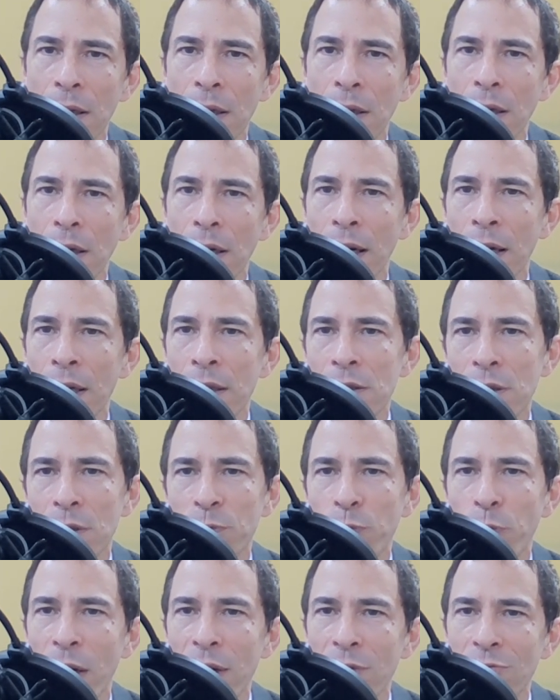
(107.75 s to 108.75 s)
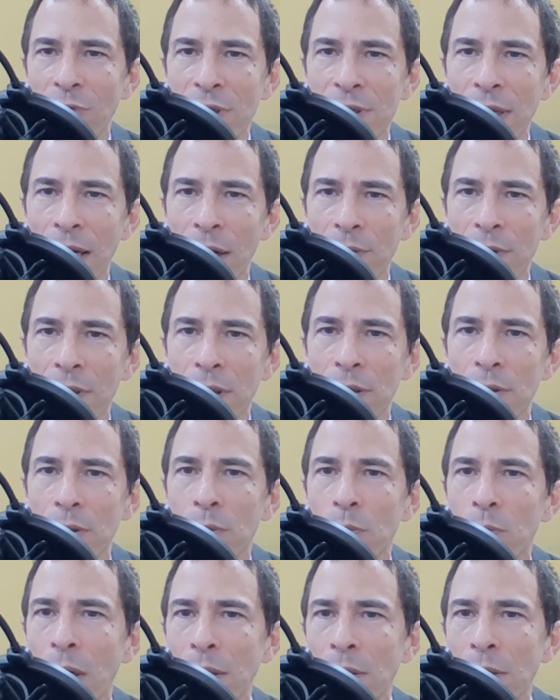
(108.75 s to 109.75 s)
And so if white runs out there,
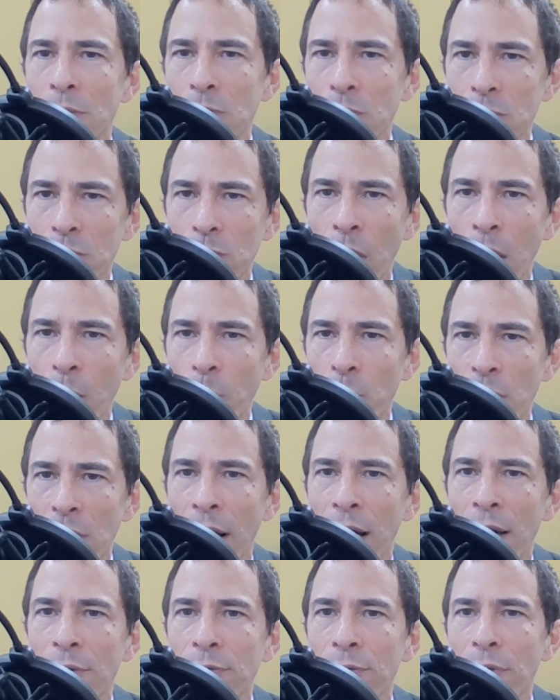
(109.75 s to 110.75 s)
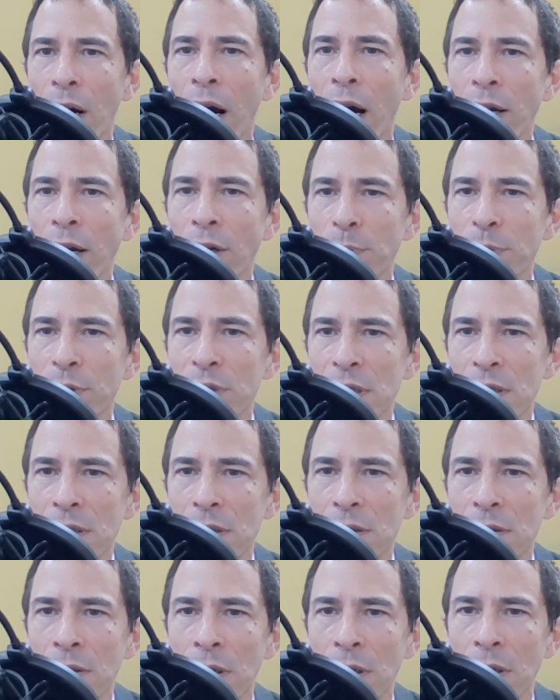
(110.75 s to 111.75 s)
white will have a higher
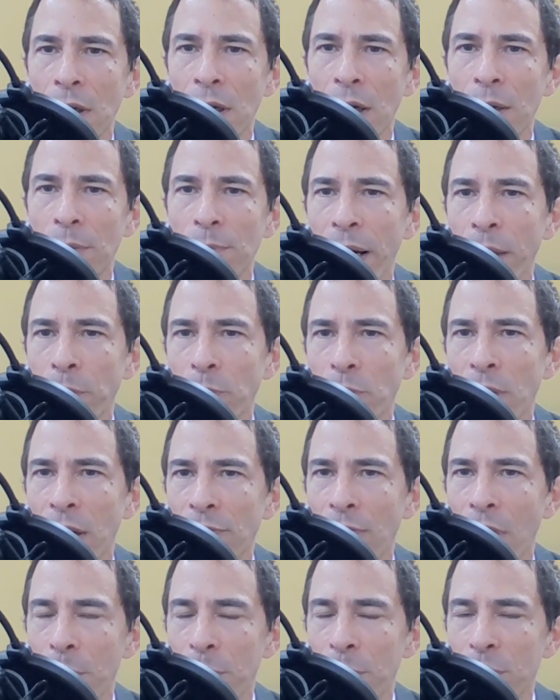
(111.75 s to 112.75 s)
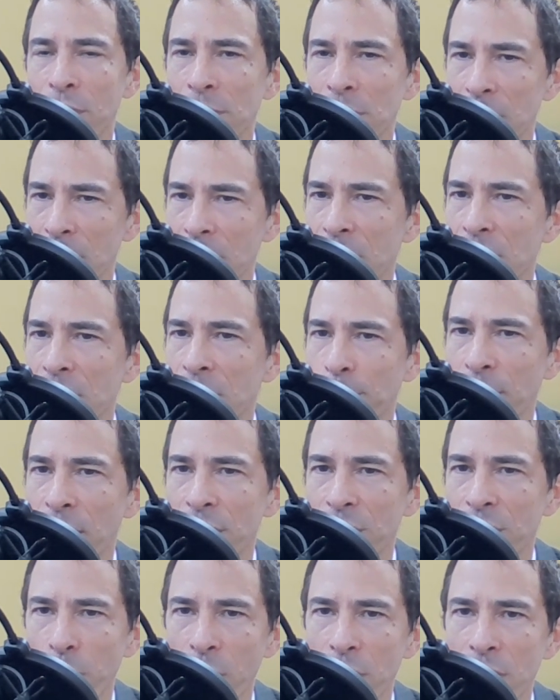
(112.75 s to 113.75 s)
position and black will have opportunities to play
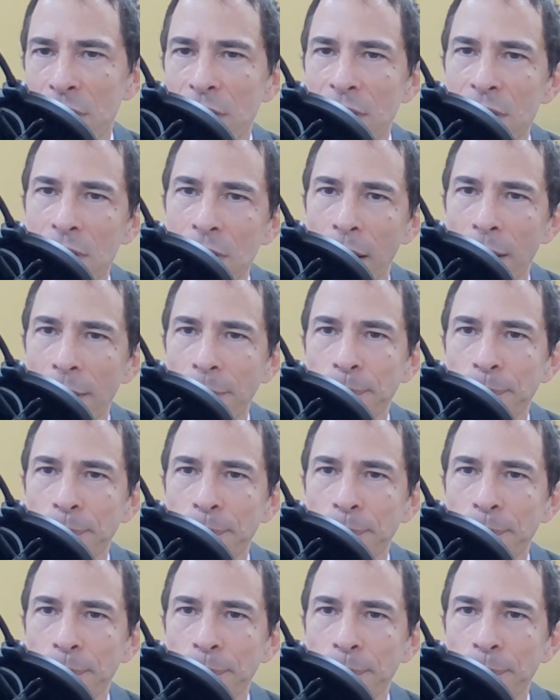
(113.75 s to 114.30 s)
towards the side.